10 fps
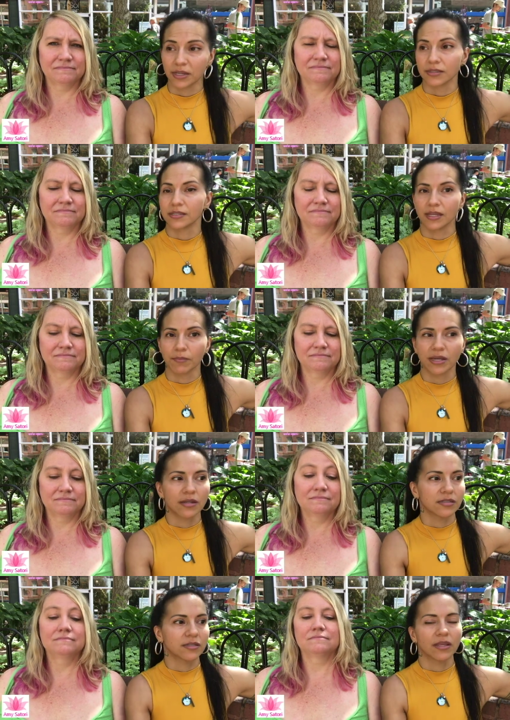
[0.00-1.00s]
Speaker 1: biggest thing
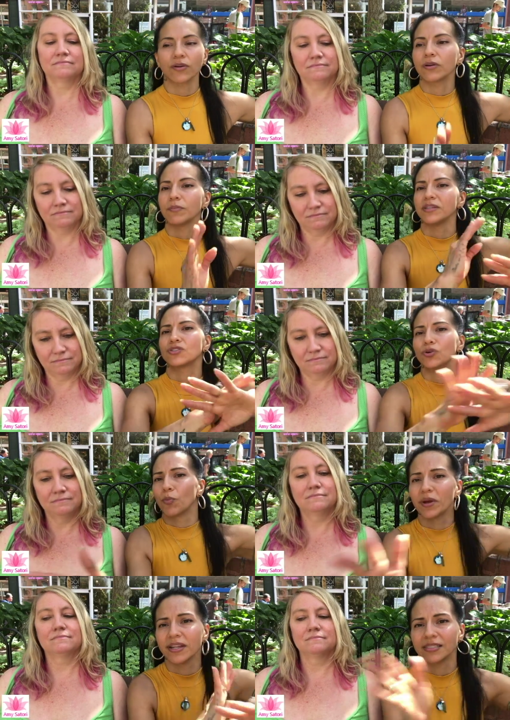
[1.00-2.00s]
because there can be so
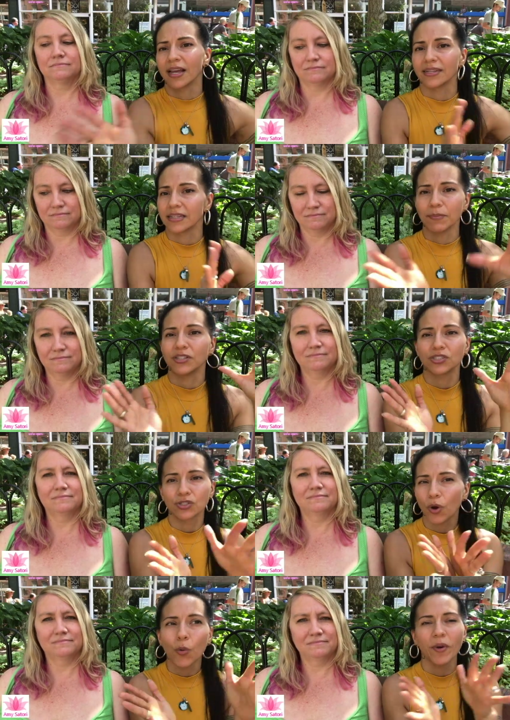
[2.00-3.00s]
many signs. I mean,
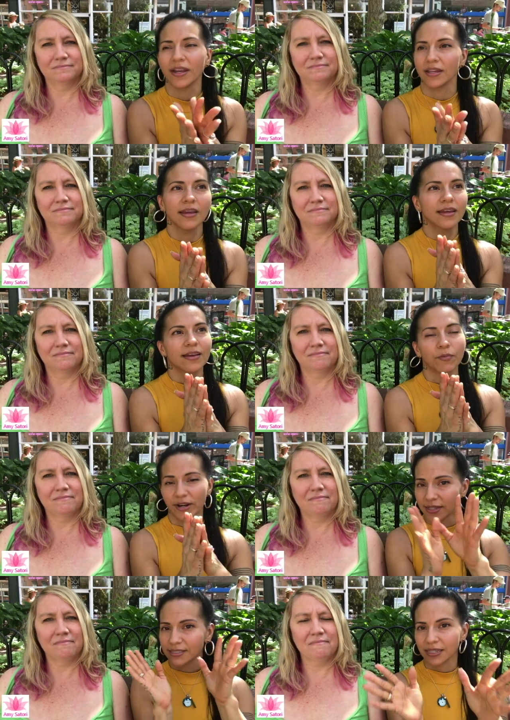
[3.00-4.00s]
so many
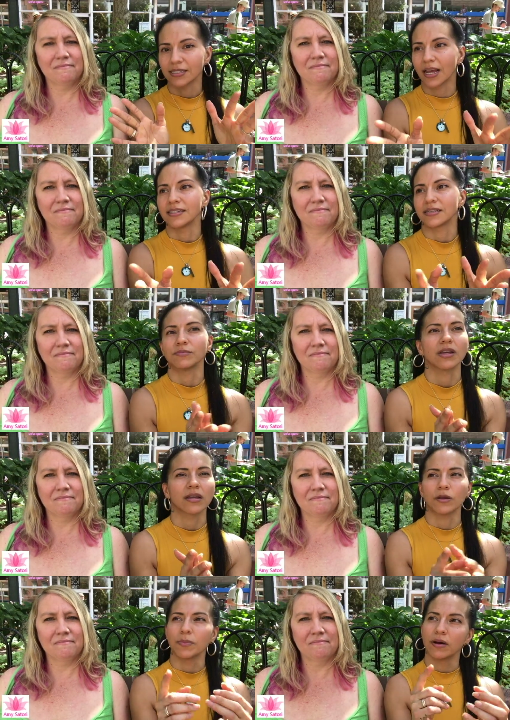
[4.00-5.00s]
when I say signs, I'm
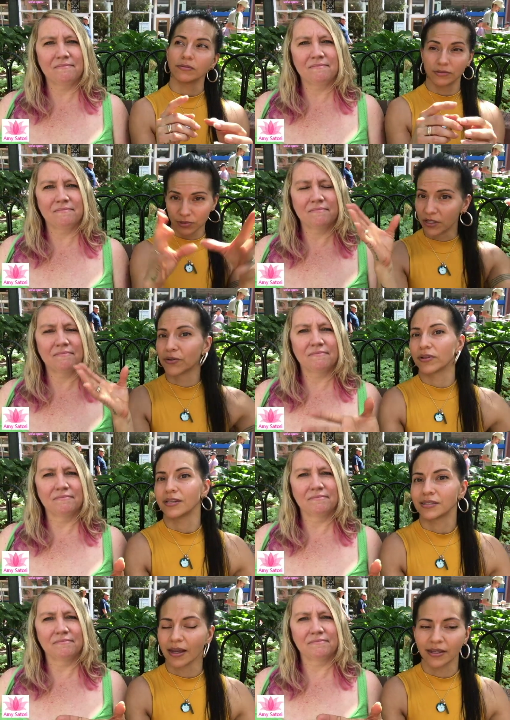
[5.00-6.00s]
talking about
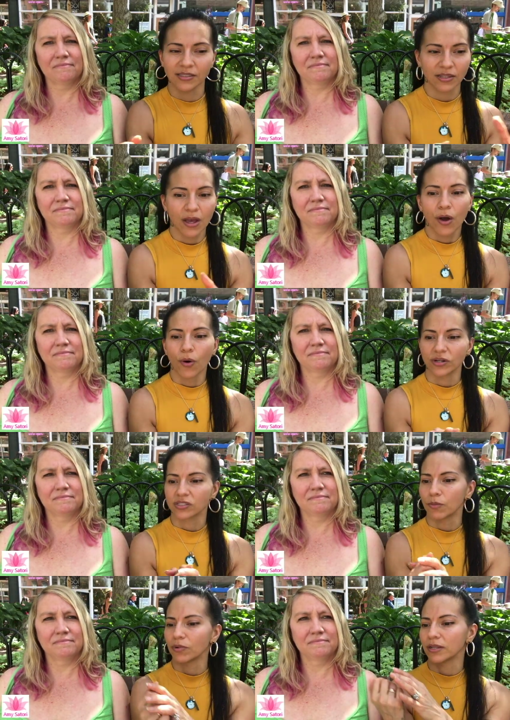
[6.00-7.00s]
literally signs or
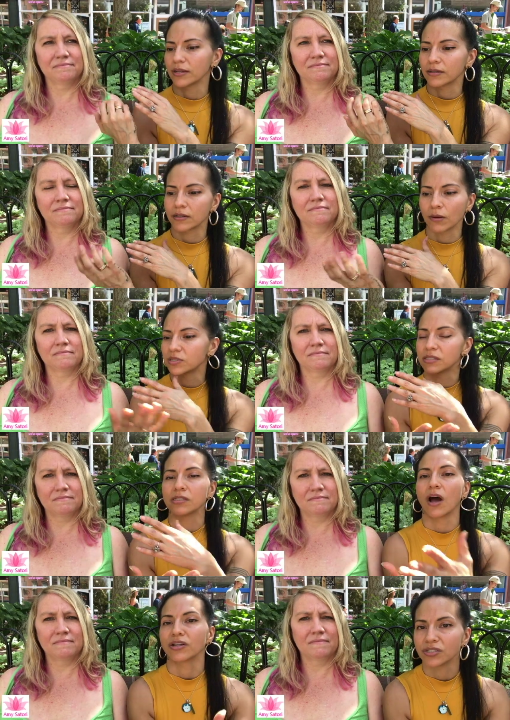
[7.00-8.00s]
someone comes to
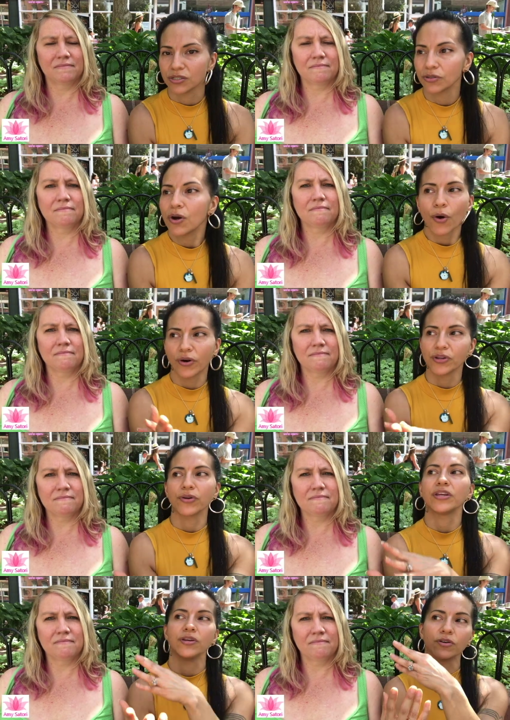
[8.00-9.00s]
talk to you or
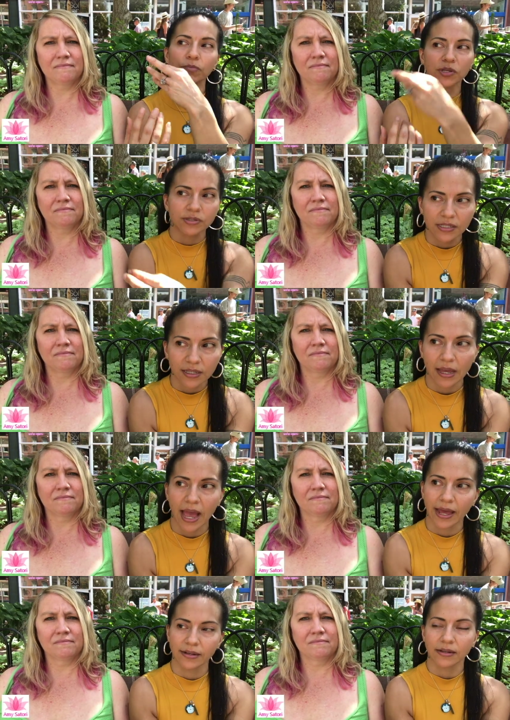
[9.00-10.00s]
you hear music
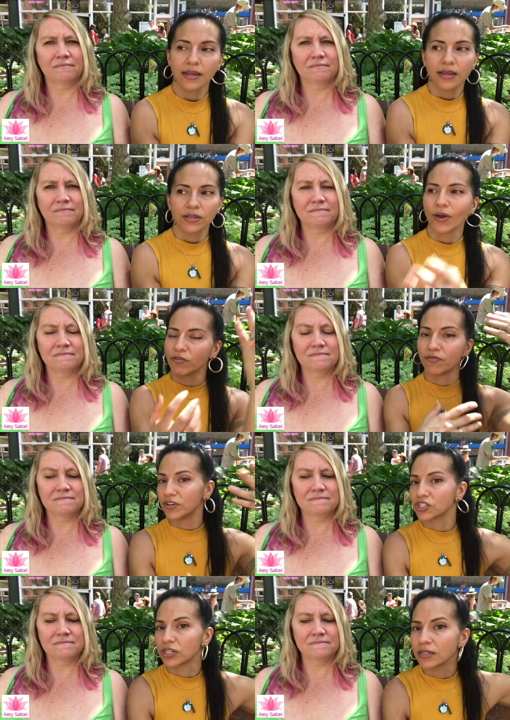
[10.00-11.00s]
and you have a
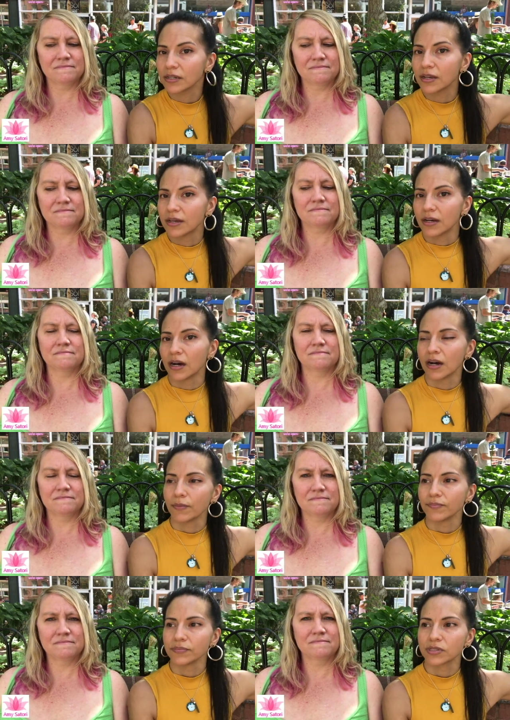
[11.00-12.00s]
vision. Mm-hmm.
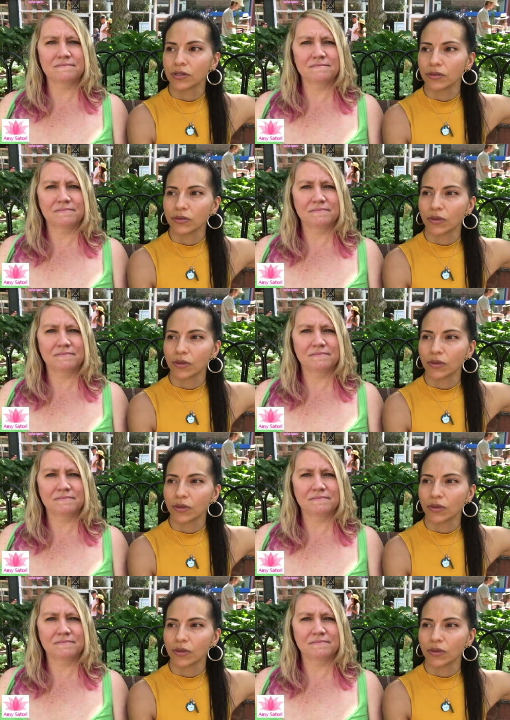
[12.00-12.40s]
Um, so